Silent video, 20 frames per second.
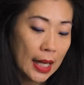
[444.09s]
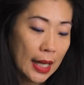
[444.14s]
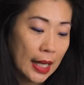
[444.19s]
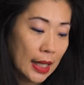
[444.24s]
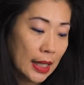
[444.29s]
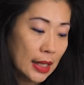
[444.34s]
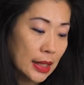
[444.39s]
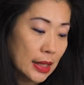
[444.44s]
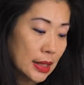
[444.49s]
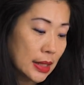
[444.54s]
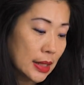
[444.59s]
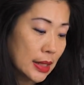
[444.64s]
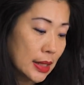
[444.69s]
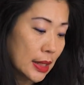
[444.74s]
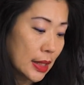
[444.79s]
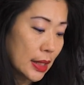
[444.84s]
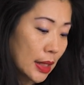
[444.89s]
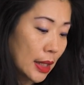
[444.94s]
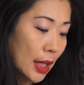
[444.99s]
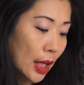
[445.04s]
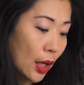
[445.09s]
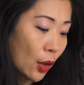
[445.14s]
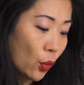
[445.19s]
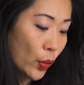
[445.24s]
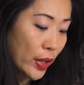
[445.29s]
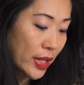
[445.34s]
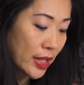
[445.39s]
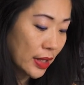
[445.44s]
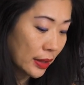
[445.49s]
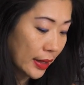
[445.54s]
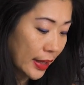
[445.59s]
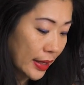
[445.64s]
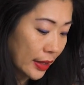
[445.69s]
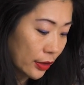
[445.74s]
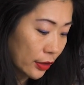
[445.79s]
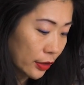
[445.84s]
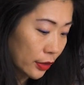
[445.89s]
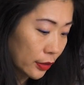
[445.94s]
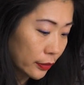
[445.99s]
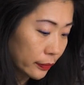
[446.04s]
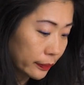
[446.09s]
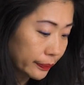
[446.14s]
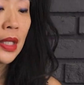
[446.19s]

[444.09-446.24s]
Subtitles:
And a week later,